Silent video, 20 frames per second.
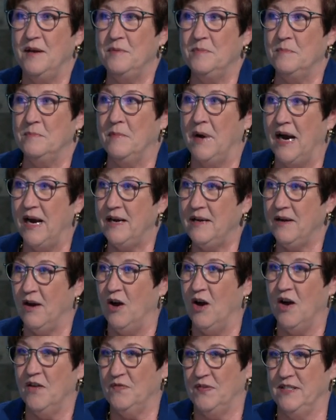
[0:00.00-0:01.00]
my
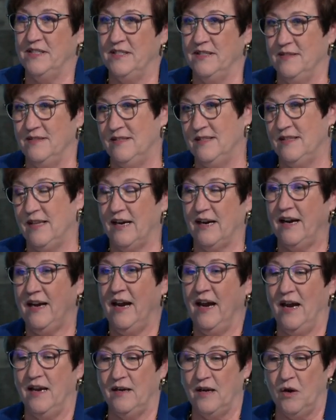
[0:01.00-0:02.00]
offices that I
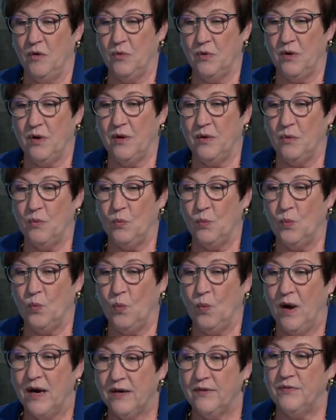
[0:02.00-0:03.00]
had,
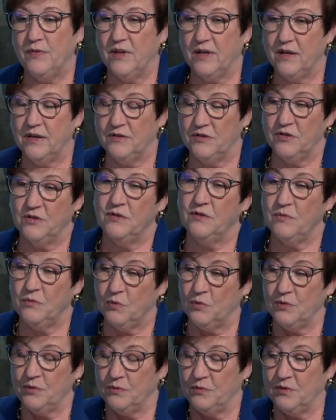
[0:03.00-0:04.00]
one of the
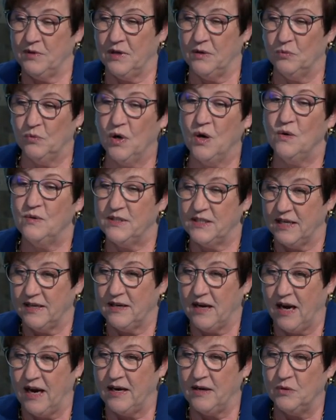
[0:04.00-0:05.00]
roads that
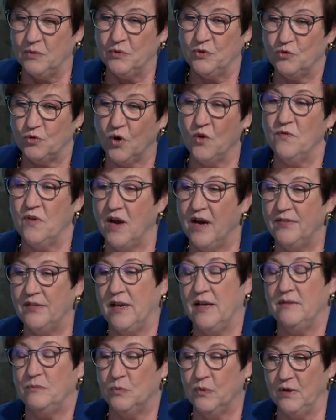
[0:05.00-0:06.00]
I drove on
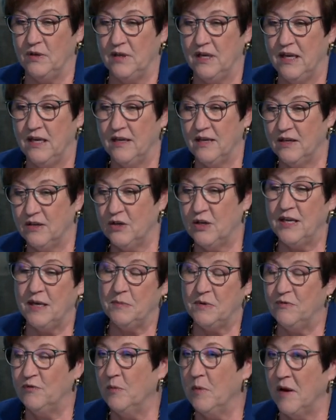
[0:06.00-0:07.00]
that would get
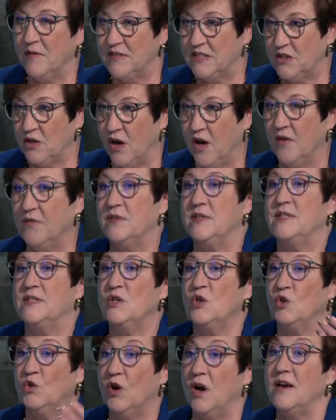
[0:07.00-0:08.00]
me from office to office
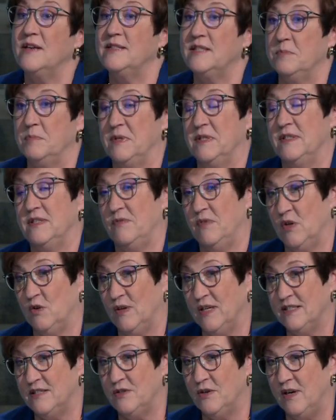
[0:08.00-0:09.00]
crossed the Pacific
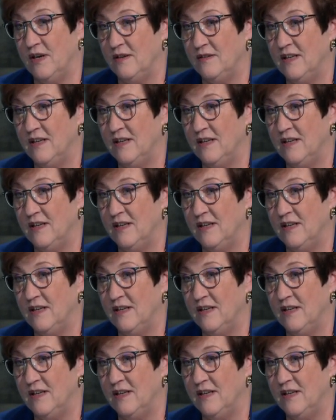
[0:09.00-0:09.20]
Crest Trail.